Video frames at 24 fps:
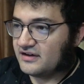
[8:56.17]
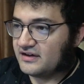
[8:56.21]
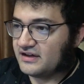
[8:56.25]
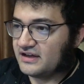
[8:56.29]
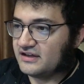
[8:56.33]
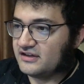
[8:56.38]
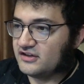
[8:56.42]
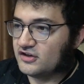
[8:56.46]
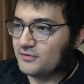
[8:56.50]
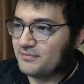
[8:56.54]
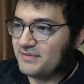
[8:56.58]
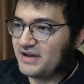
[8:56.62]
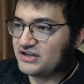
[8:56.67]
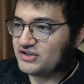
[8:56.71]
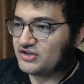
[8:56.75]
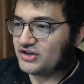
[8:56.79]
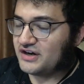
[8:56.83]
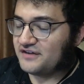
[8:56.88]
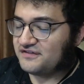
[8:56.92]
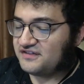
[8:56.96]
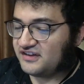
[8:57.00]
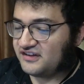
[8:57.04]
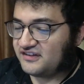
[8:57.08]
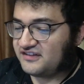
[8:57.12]
Your metric
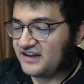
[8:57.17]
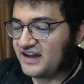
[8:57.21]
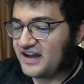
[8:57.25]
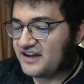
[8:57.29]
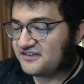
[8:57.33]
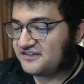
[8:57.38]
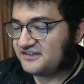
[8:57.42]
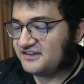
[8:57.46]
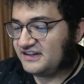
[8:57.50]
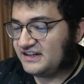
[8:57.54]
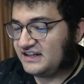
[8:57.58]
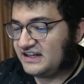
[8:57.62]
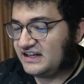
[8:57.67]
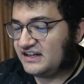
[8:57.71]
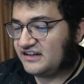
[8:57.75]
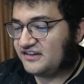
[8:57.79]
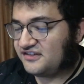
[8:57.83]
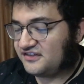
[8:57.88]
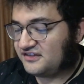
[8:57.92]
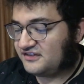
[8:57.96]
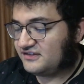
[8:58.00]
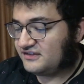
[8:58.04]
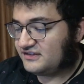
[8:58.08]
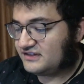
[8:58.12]
of success
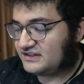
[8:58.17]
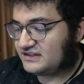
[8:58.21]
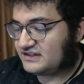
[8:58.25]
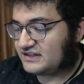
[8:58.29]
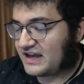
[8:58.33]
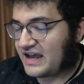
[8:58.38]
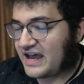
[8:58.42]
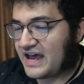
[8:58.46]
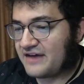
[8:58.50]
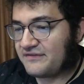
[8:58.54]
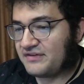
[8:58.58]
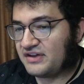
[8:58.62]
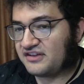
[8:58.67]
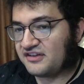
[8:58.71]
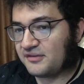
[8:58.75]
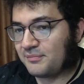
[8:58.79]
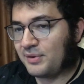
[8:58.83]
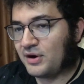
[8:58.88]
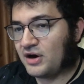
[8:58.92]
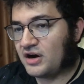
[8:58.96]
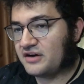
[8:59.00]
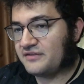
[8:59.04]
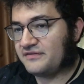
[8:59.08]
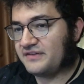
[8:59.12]
needs to have as a
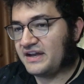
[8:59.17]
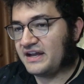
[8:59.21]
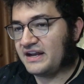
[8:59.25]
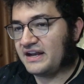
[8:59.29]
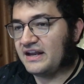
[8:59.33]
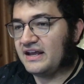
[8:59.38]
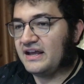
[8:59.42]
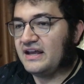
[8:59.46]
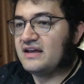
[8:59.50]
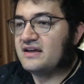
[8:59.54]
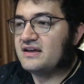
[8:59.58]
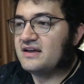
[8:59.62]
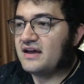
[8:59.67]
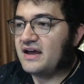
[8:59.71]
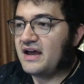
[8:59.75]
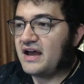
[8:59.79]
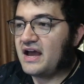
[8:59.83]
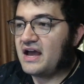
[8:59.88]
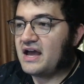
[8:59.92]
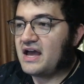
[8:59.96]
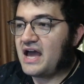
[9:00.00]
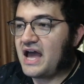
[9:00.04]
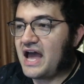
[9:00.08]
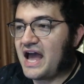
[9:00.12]
part of it
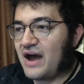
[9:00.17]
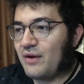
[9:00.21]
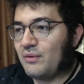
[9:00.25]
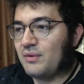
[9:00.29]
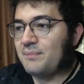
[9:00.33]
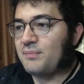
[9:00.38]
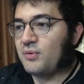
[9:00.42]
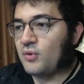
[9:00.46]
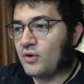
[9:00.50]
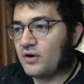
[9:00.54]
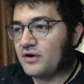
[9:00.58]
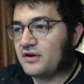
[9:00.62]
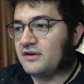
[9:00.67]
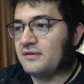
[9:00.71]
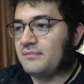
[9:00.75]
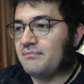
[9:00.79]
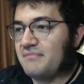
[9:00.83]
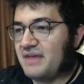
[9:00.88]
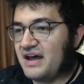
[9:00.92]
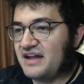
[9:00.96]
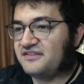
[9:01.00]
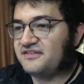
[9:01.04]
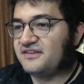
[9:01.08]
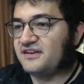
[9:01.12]
how important
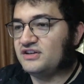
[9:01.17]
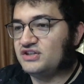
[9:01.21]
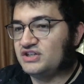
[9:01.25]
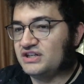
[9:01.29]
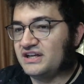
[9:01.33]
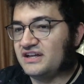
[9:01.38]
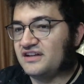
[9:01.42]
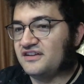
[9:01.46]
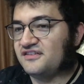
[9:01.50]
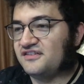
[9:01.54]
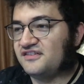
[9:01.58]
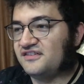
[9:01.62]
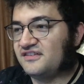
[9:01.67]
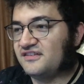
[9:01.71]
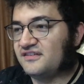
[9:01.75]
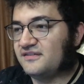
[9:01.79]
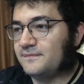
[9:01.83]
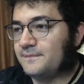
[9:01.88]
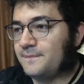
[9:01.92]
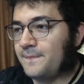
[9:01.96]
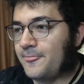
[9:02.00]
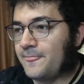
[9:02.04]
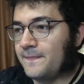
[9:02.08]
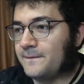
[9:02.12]
message is
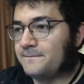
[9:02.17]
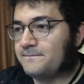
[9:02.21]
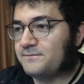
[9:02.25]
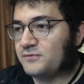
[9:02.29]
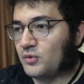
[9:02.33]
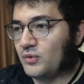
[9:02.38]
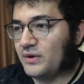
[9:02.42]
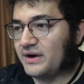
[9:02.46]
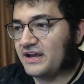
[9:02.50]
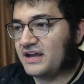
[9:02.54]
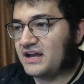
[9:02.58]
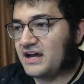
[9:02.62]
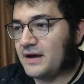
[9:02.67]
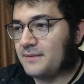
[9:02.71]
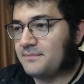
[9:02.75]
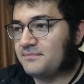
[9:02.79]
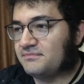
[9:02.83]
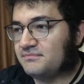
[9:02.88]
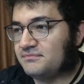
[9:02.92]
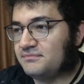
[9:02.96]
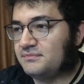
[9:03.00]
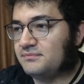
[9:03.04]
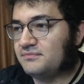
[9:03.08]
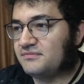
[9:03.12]
when it
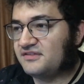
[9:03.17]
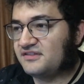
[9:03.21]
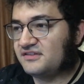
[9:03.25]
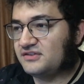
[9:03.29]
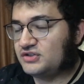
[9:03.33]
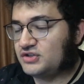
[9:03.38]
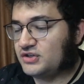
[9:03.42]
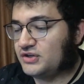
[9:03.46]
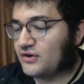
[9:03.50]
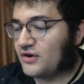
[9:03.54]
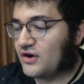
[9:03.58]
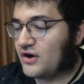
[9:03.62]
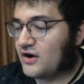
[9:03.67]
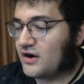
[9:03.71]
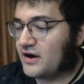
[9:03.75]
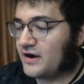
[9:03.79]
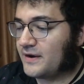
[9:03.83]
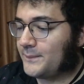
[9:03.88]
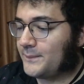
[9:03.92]
comes to your art.